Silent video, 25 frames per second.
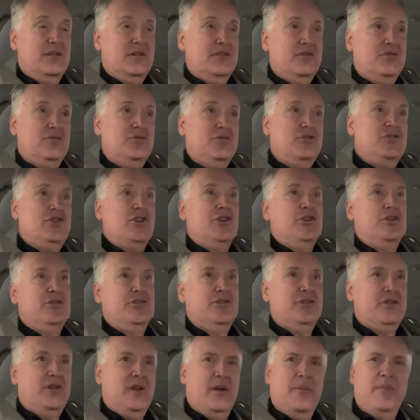to
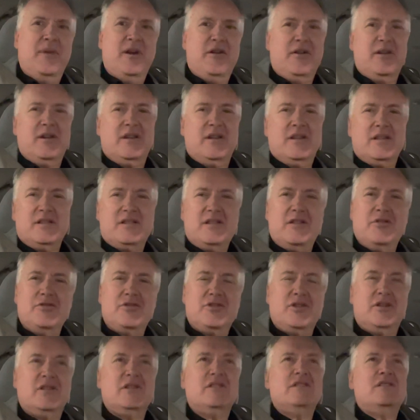turn America
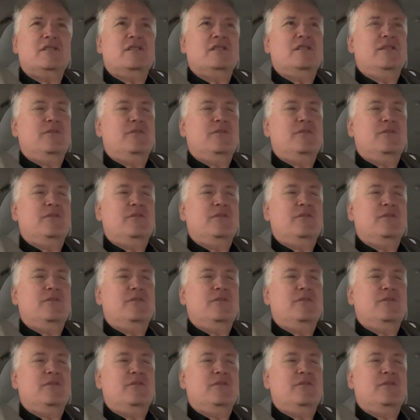socialist.